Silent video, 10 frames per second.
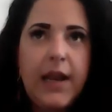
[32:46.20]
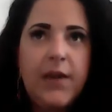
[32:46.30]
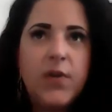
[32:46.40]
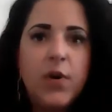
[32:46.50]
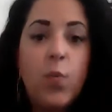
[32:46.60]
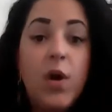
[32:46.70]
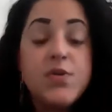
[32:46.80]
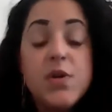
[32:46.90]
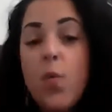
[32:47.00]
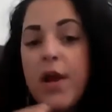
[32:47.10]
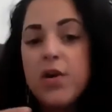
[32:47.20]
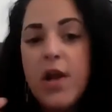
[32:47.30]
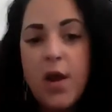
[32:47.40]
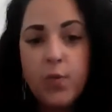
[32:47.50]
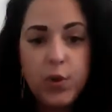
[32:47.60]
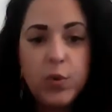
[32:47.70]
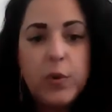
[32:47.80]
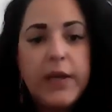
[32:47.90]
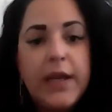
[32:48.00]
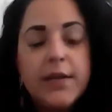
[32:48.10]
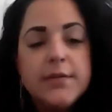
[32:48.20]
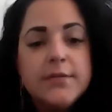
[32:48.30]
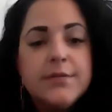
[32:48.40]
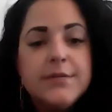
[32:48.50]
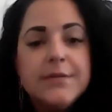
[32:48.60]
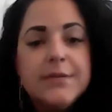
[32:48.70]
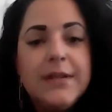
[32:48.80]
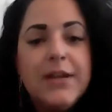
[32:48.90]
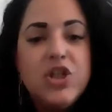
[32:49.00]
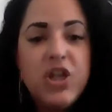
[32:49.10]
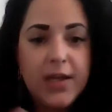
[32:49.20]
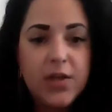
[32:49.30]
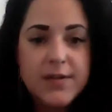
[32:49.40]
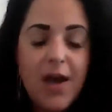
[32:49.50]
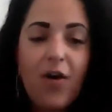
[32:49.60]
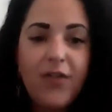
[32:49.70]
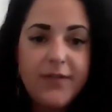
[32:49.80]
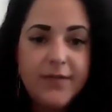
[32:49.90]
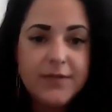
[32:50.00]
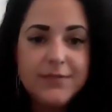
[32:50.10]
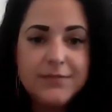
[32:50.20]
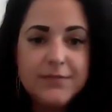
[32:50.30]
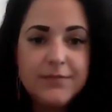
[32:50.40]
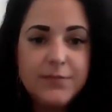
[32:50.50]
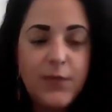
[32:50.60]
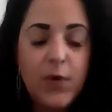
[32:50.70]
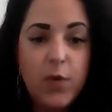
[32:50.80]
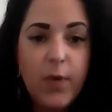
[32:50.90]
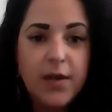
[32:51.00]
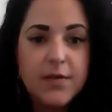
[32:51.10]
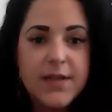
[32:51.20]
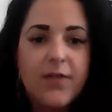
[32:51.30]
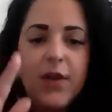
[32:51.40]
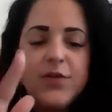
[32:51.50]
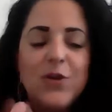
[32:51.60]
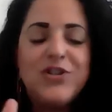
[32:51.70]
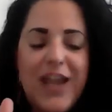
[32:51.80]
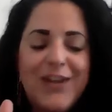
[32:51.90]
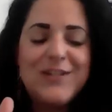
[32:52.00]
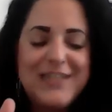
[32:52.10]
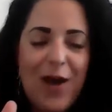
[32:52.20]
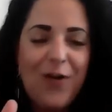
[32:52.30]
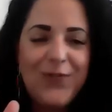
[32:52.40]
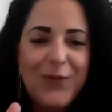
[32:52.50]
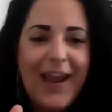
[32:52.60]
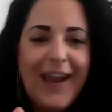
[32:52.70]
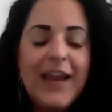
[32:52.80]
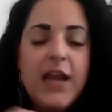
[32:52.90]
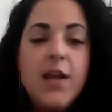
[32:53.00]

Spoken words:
if you're wondering why you're not recruiting, check yourself before you wreck yourself. No, check yourself, okay?